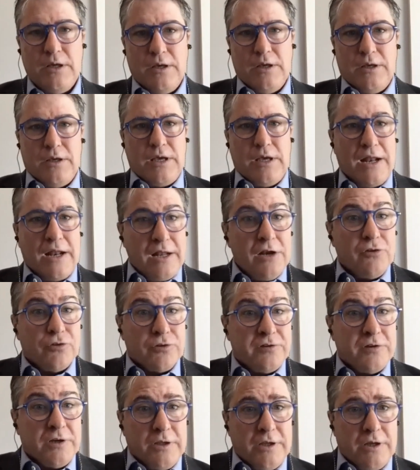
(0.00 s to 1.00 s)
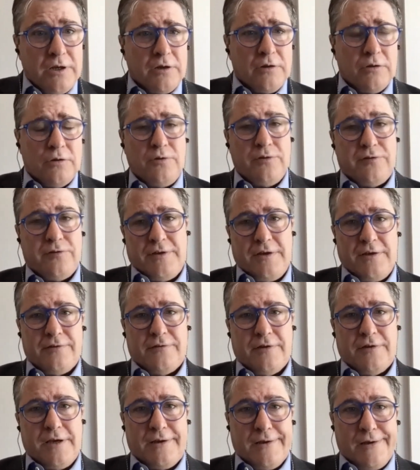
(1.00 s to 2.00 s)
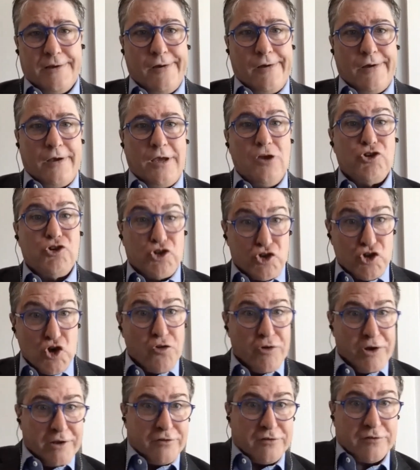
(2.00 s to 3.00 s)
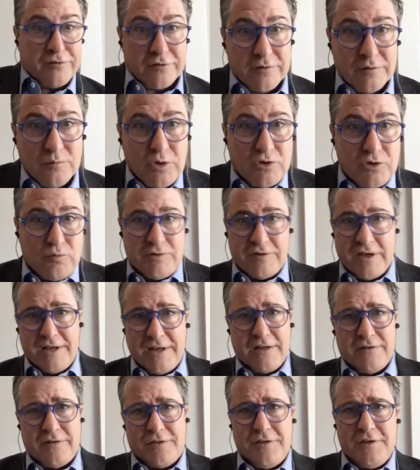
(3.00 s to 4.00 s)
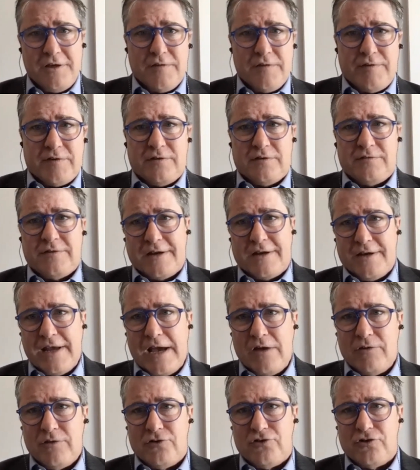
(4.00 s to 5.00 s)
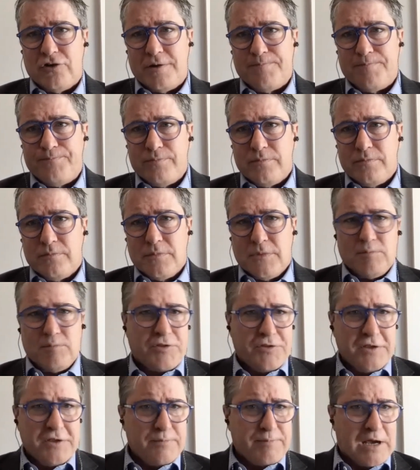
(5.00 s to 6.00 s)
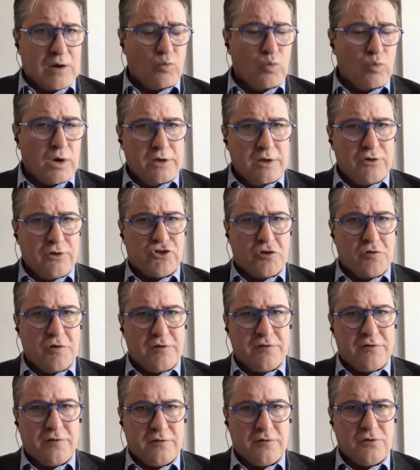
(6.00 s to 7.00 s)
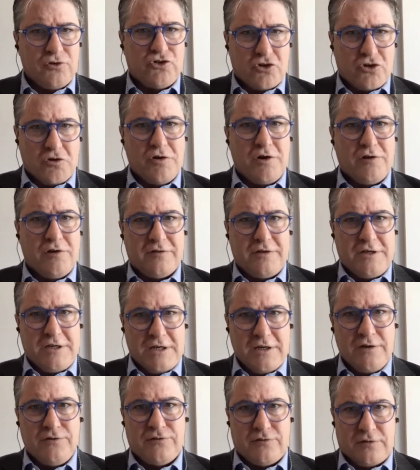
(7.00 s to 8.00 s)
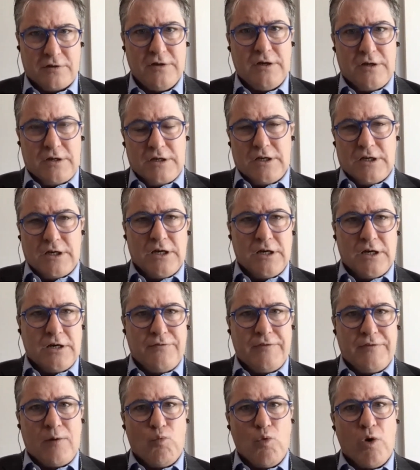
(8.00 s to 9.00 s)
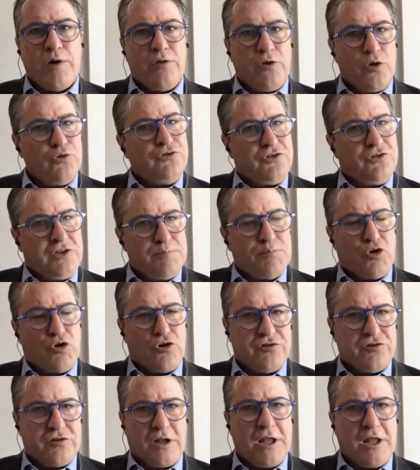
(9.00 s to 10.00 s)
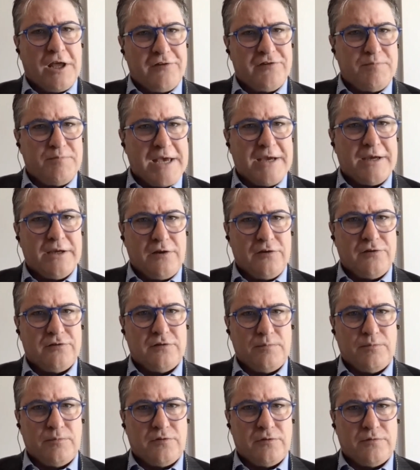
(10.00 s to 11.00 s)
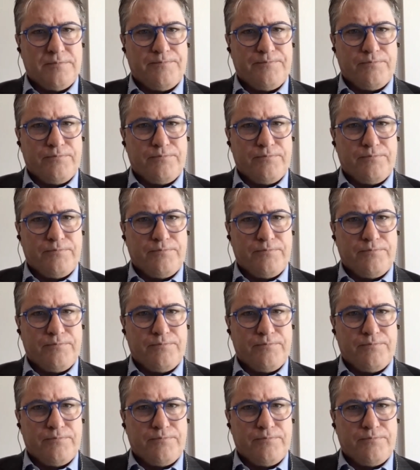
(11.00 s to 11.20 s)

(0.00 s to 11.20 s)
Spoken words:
And interestingly, it includes things like insurance, which we tend not to think of as technology. But think about what insurance is. Insurance is that one of those depersonalized mechanisms.